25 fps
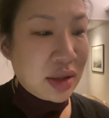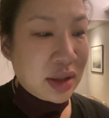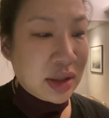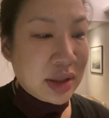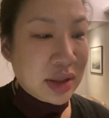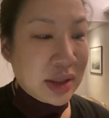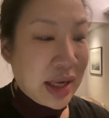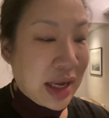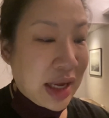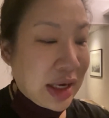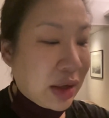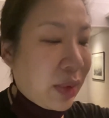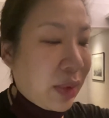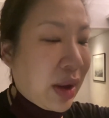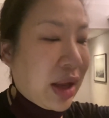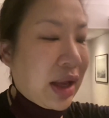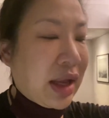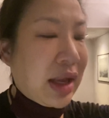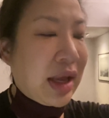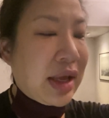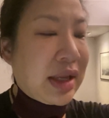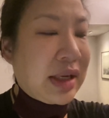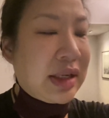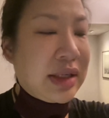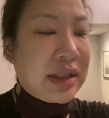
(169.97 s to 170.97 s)
Anyway,
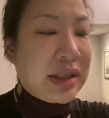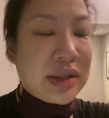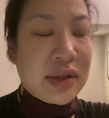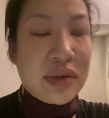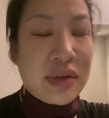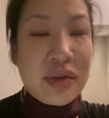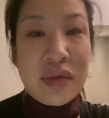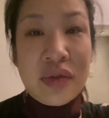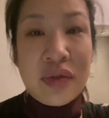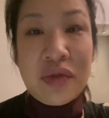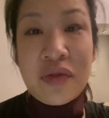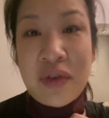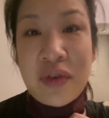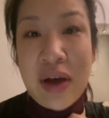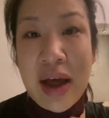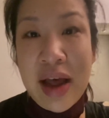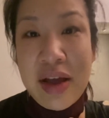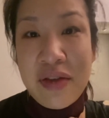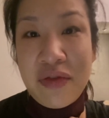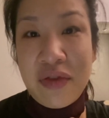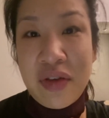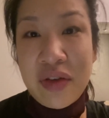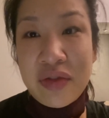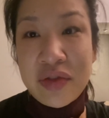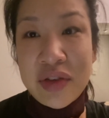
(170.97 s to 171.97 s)
it is
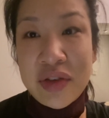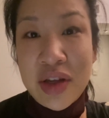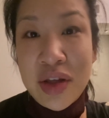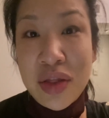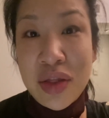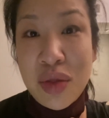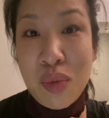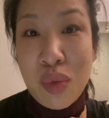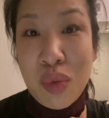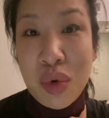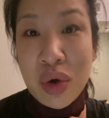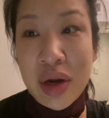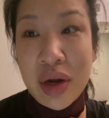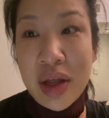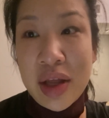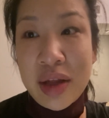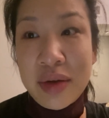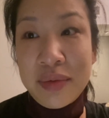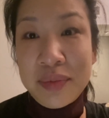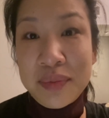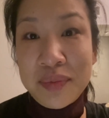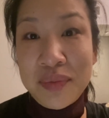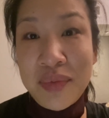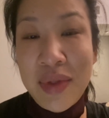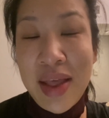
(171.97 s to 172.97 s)
5:50 in the
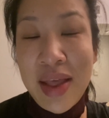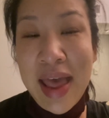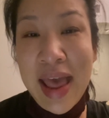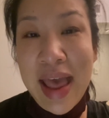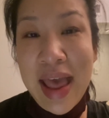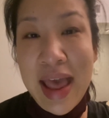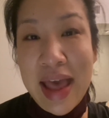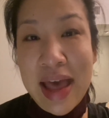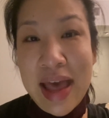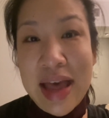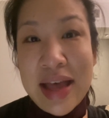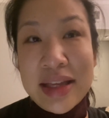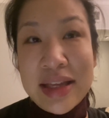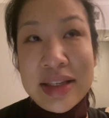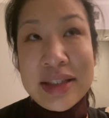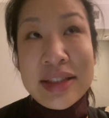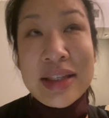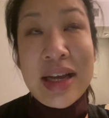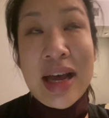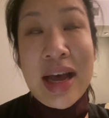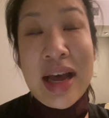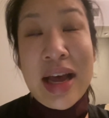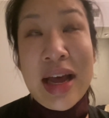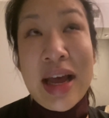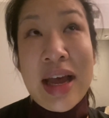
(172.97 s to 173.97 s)
morning and
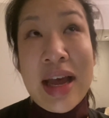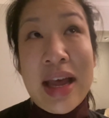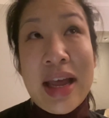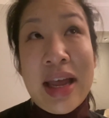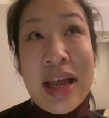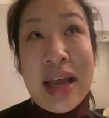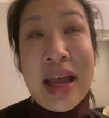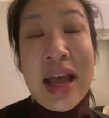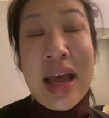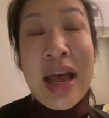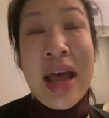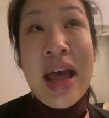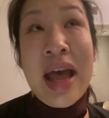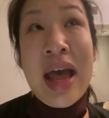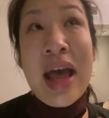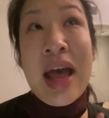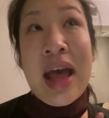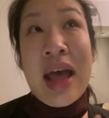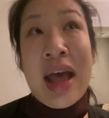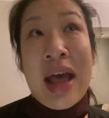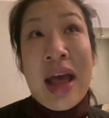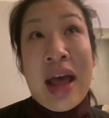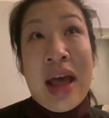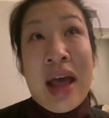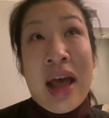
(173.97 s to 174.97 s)
I'm
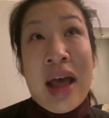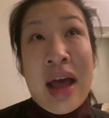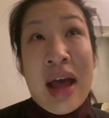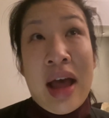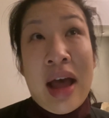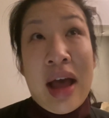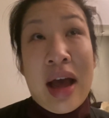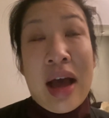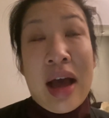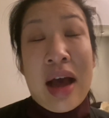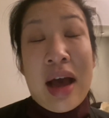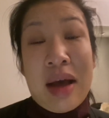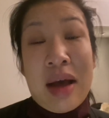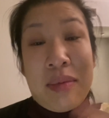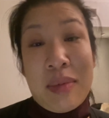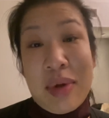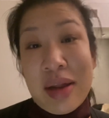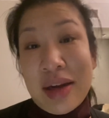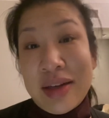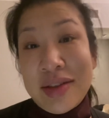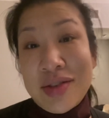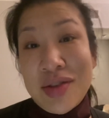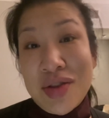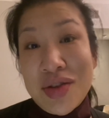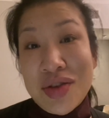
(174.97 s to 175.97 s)

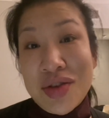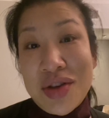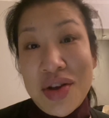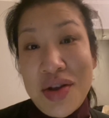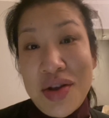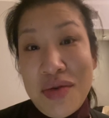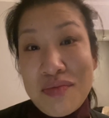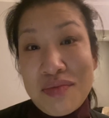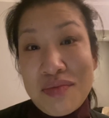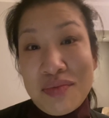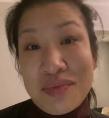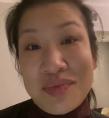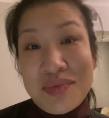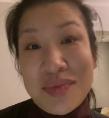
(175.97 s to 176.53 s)
heading to the gym.